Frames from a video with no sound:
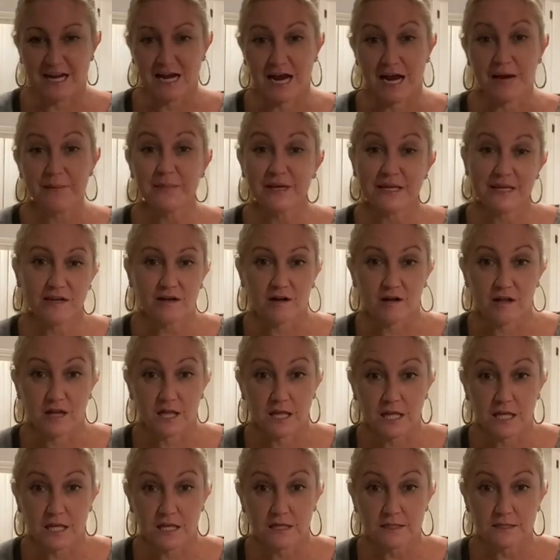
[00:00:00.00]
I'm eating all of
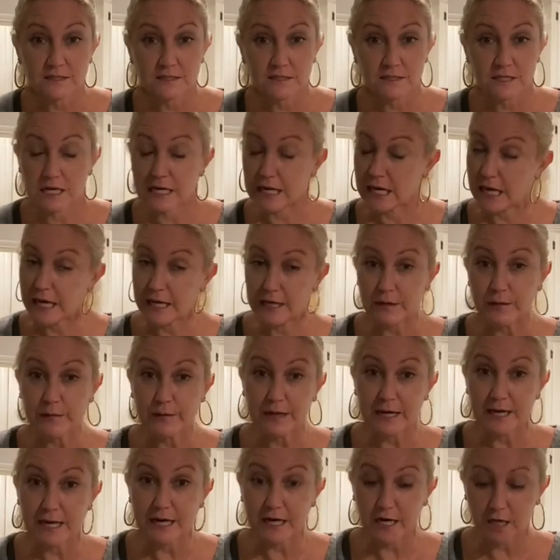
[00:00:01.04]
this, and I don't
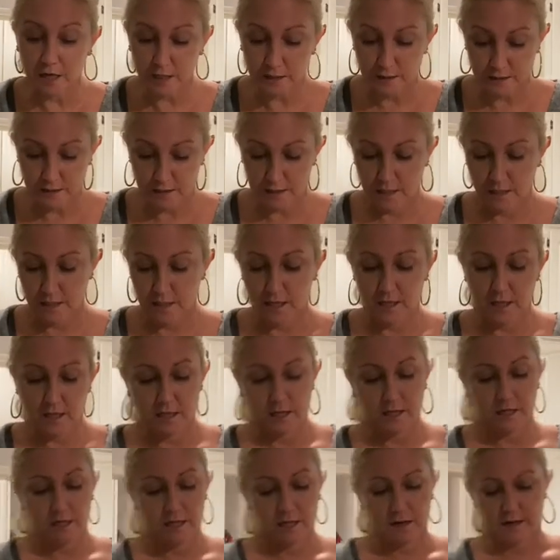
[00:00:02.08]
care.
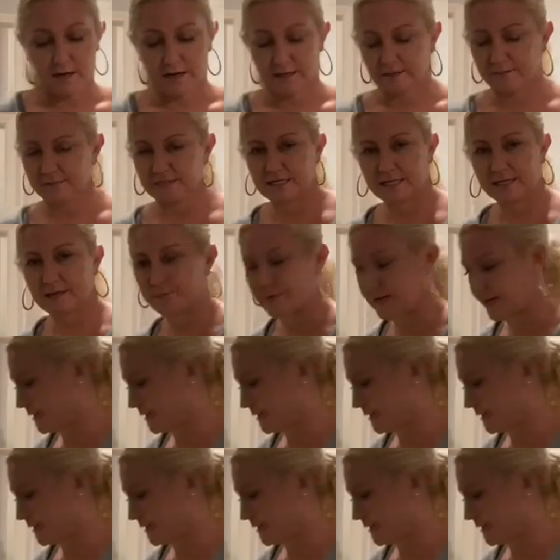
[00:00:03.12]
All right, let me take a bite.